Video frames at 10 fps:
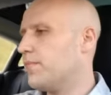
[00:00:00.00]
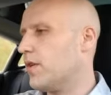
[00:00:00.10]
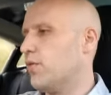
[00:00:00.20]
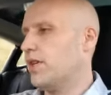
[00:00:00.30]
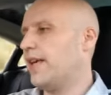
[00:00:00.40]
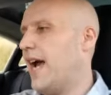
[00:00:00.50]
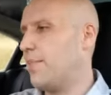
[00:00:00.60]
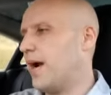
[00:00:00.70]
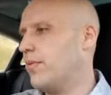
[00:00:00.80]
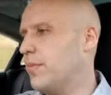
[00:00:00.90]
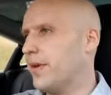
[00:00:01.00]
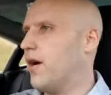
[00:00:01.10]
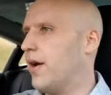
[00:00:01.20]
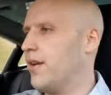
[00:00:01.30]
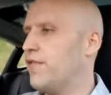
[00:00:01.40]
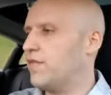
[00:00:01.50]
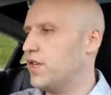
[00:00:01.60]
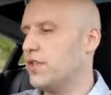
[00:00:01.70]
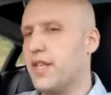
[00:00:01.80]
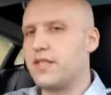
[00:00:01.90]
Really, I'd probably be going 50
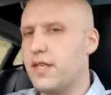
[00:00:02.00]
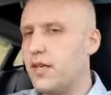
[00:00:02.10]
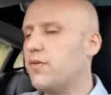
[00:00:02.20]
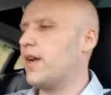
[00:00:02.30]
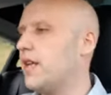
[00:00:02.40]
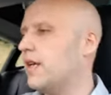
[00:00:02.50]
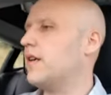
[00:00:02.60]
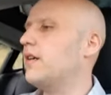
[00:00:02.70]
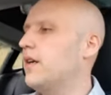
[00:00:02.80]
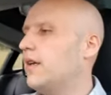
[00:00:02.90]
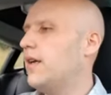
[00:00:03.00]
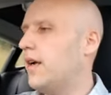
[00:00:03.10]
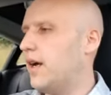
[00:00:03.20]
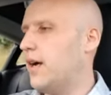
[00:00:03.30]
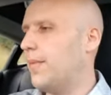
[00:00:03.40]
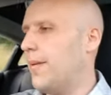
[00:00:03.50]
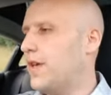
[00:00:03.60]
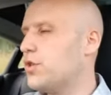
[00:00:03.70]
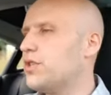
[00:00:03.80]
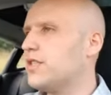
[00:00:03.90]
or 60 right here. I'm
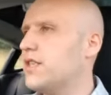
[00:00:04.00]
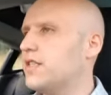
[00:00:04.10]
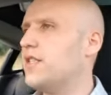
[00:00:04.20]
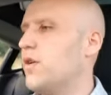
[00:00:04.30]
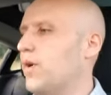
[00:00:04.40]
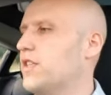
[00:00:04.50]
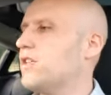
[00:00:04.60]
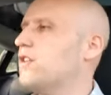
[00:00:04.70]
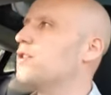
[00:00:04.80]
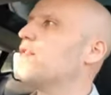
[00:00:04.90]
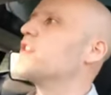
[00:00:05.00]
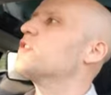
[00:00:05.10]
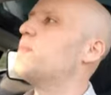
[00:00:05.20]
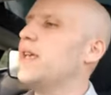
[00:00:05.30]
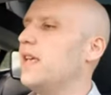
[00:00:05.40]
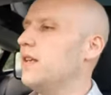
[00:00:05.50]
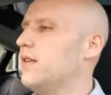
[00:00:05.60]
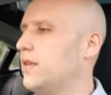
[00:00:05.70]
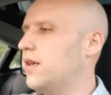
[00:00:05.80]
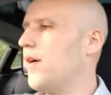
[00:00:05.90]
interested to see what it's going to do for the speed.
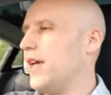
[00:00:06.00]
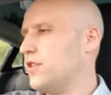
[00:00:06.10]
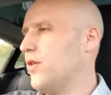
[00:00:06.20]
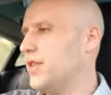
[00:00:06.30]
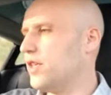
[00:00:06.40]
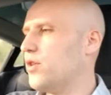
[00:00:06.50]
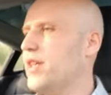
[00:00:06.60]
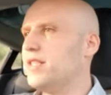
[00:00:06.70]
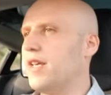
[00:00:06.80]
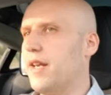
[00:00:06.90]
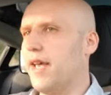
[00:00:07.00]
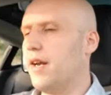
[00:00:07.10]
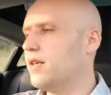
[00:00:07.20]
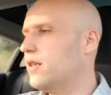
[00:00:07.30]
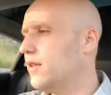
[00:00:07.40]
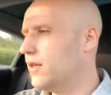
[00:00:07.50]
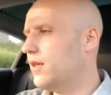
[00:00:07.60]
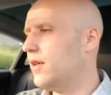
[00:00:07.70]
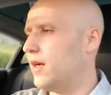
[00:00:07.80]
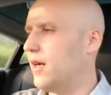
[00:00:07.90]
Okay, so it's increasing it again.
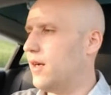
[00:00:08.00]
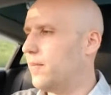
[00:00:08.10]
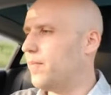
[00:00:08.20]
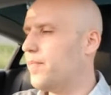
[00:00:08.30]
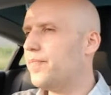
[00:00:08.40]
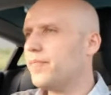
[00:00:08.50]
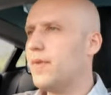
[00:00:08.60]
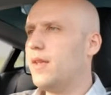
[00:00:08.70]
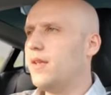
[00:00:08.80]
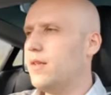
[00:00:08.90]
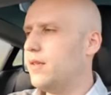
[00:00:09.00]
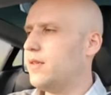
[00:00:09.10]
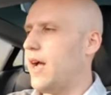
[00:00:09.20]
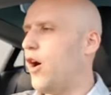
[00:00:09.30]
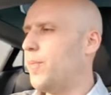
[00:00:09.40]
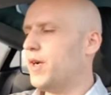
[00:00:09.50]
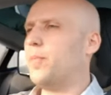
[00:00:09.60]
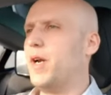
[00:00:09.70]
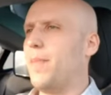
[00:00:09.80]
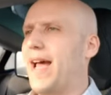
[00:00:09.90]
I hope it'll
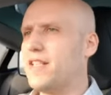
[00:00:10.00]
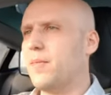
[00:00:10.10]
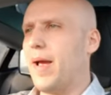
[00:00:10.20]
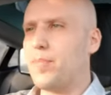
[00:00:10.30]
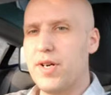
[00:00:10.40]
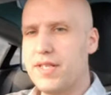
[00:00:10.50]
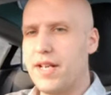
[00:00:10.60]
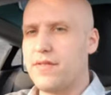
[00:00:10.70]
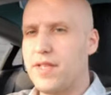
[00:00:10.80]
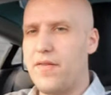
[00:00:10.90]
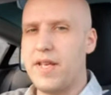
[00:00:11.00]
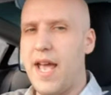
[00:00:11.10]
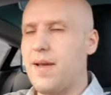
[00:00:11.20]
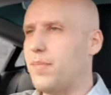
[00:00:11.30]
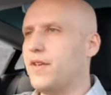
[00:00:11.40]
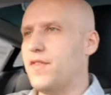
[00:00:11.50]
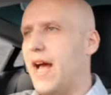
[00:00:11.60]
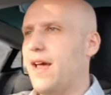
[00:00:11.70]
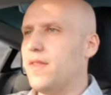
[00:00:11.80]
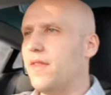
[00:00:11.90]
put it back to my preset of 78, but if
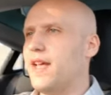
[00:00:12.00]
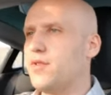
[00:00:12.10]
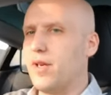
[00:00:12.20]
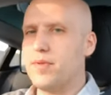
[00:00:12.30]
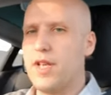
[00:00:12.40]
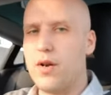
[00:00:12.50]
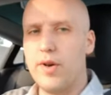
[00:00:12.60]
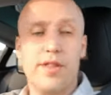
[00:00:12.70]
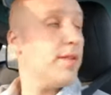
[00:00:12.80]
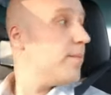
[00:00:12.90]
not, then that's what I'm stuck with.